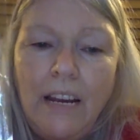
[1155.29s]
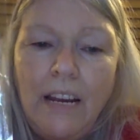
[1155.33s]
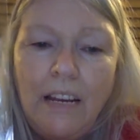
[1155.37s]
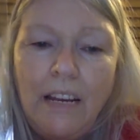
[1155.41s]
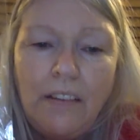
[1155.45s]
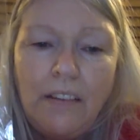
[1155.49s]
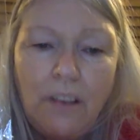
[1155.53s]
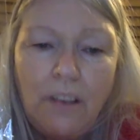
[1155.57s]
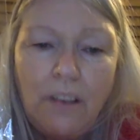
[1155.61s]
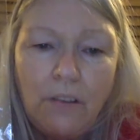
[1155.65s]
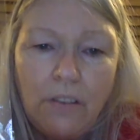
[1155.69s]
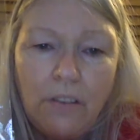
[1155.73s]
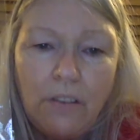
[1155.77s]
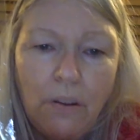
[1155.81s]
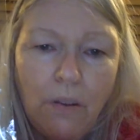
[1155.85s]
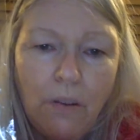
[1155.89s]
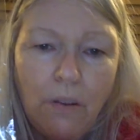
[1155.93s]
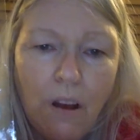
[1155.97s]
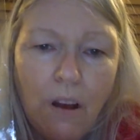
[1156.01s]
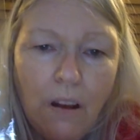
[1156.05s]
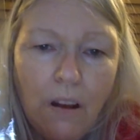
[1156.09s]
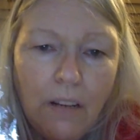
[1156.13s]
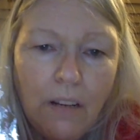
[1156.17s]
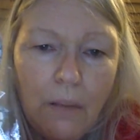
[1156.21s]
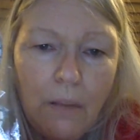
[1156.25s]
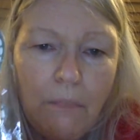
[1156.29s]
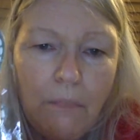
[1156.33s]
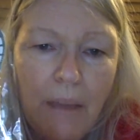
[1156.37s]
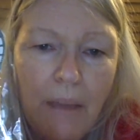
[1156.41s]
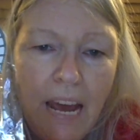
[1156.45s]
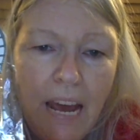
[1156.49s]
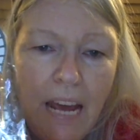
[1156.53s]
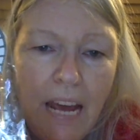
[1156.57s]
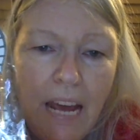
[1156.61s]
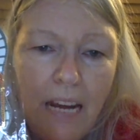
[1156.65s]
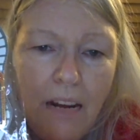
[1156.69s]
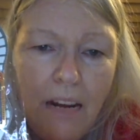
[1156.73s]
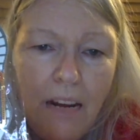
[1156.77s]
It's also called a
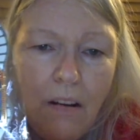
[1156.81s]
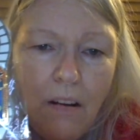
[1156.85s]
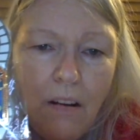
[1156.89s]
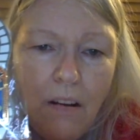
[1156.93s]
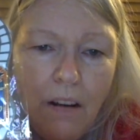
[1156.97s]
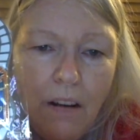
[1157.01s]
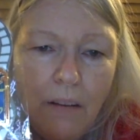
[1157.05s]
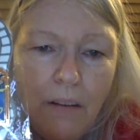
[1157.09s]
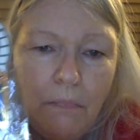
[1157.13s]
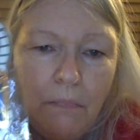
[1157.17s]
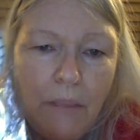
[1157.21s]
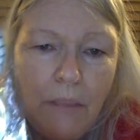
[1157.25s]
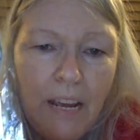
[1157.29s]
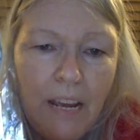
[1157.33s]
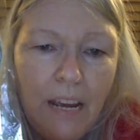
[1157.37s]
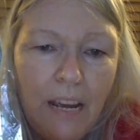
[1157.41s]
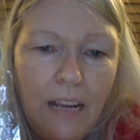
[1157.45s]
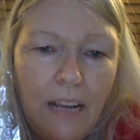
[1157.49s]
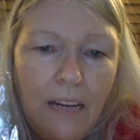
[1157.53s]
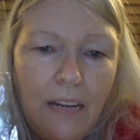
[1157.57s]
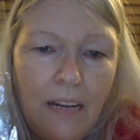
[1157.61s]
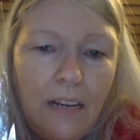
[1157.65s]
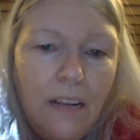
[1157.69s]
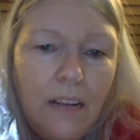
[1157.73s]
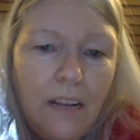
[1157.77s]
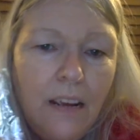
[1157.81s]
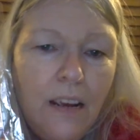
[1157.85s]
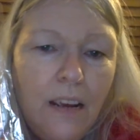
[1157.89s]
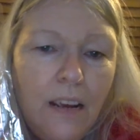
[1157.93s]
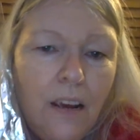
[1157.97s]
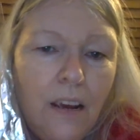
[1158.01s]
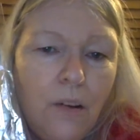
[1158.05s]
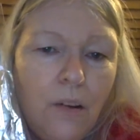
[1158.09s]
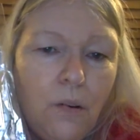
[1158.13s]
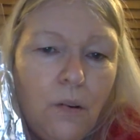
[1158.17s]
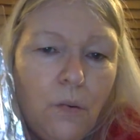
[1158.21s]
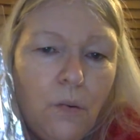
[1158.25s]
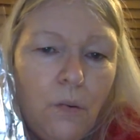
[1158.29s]
pen on pen,
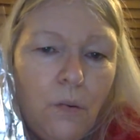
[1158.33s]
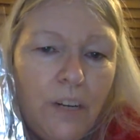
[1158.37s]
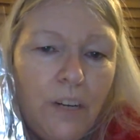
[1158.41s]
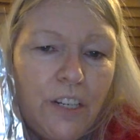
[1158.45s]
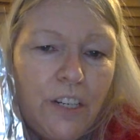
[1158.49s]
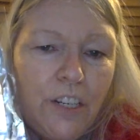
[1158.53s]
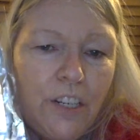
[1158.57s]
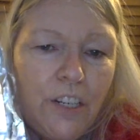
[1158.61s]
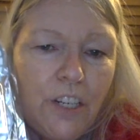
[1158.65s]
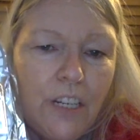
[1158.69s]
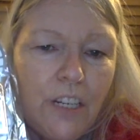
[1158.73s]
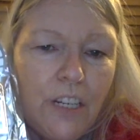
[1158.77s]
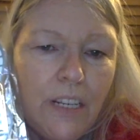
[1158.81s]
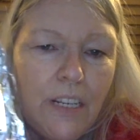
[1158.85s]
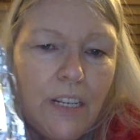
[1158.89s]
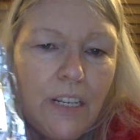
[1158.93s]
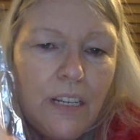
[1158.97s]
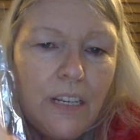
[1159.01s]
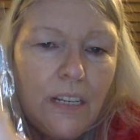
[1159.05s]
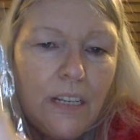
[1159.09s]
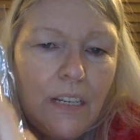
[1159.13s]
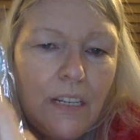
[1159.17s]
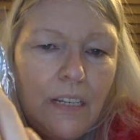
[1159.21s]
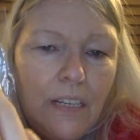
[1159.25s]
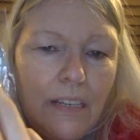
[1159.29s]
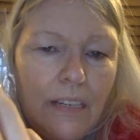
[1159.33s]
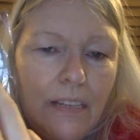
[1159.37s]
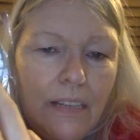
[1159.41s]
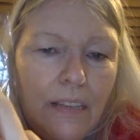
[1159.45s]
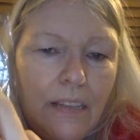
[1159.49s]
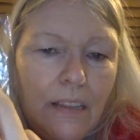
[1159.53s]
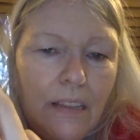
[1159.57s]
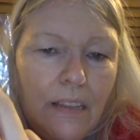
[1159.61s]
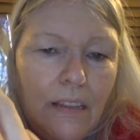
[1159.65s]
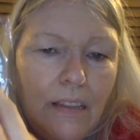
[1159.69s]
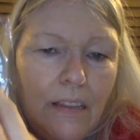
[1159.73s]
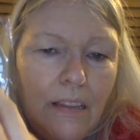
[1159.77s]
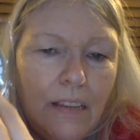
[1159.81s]
which is
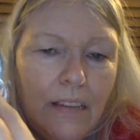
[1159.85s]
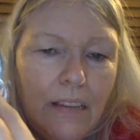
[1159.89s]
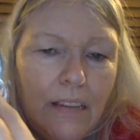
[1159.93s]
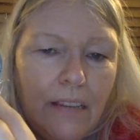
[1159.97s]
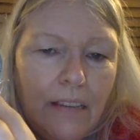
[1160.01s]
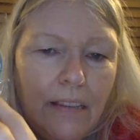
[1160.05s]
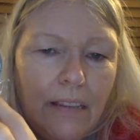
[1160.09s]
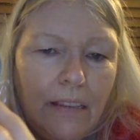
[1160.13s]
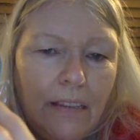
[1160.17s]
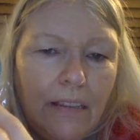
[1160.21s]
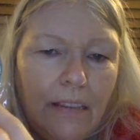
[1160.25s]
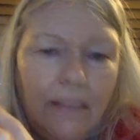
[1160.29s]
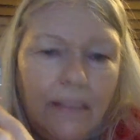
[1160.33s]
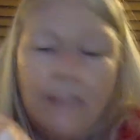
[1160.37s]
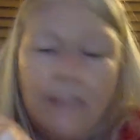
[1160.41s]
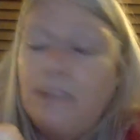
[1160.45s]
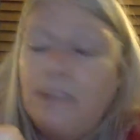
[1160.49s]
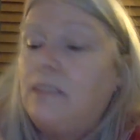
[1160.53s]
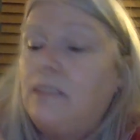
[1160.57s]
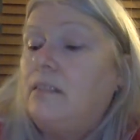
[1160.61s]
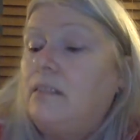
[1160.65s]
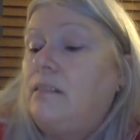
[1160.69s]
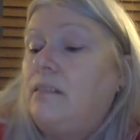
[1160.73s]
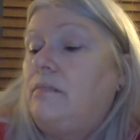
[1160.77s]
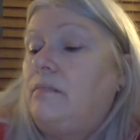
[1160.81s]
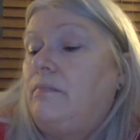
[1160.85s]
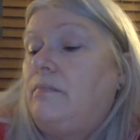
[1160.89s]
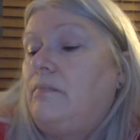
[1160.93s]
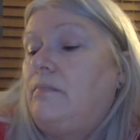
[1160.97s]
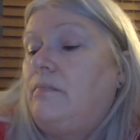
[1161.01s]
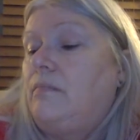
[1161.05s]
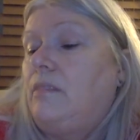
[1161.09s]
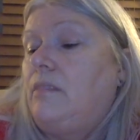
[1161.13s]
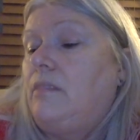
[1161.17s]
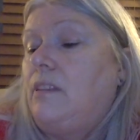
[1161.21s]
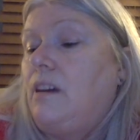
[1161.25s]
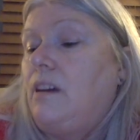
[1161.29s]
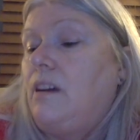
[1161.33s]
this.
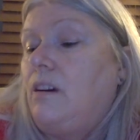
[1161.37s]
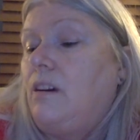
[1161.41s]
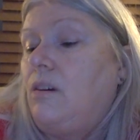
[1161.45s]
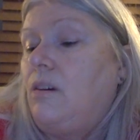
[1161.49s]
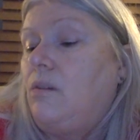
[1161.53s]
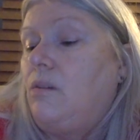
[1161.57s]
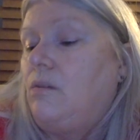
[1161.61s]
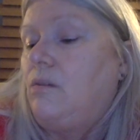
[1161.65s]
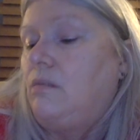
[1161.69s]
No.